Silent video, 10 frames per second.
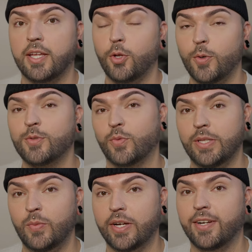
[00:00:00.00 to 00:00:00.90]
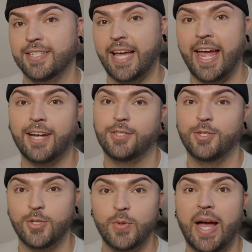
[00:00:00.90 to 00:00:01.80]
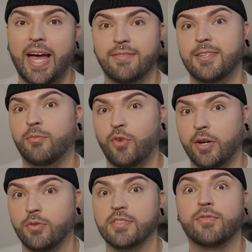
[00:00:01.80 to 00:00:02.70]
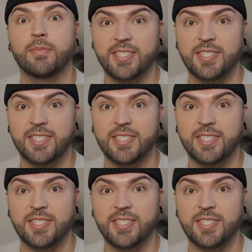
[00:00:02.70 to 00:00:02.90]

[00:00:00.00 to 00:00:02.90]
You know what's really weird is I actually do have some freckles from